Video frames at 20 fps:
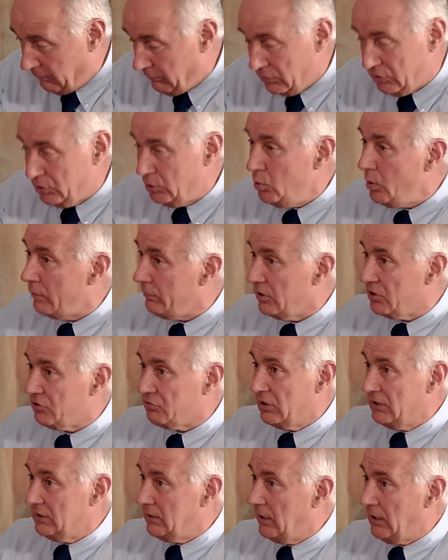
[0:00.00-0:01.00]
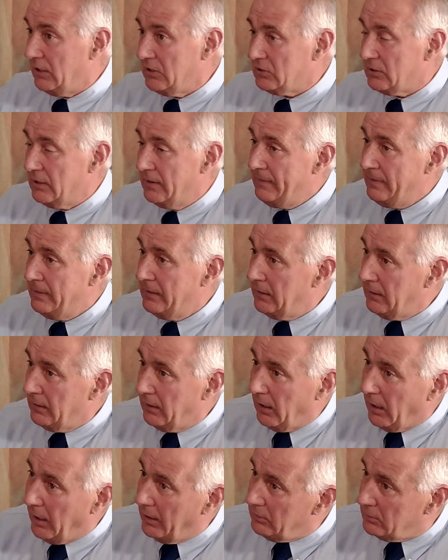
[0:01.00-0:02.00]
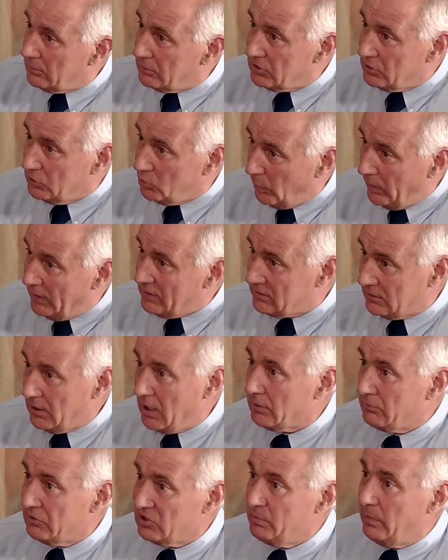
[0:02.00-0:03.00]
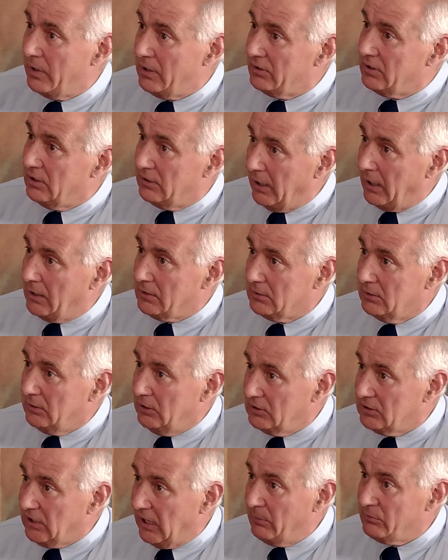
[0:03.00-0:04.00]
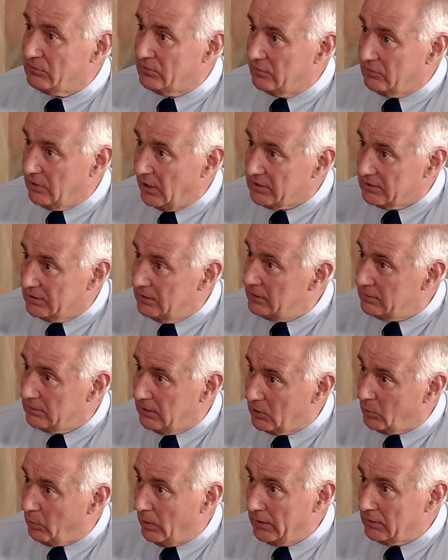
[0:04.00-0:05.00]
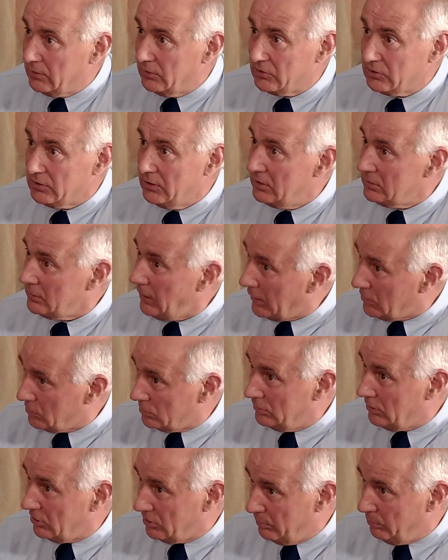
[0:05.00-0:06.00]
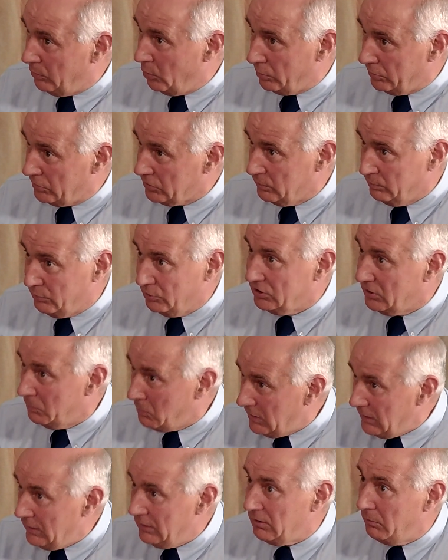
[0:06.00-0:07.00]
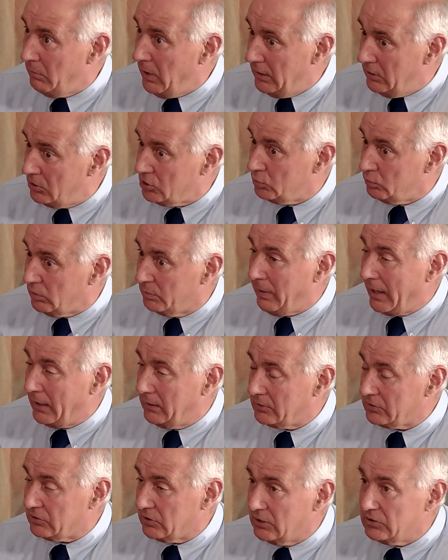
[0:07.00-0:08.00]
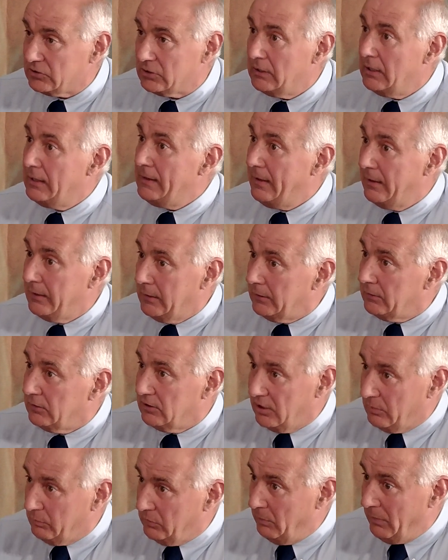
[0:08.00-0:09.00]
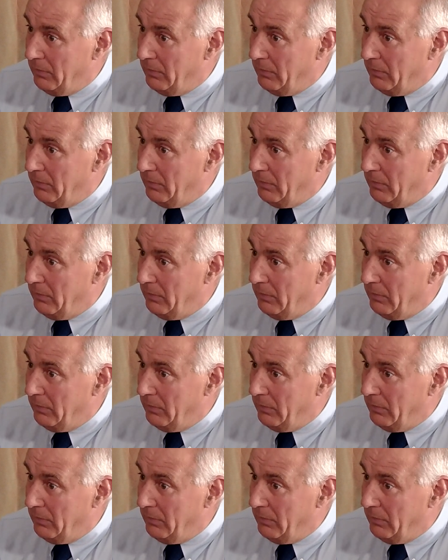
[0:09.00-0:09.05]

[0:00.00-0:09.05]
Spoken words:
two, every 3 days. And the way stock respond to that in terms of docility and quietness is actually another bonus. But to me, the main issue with paddocks is that the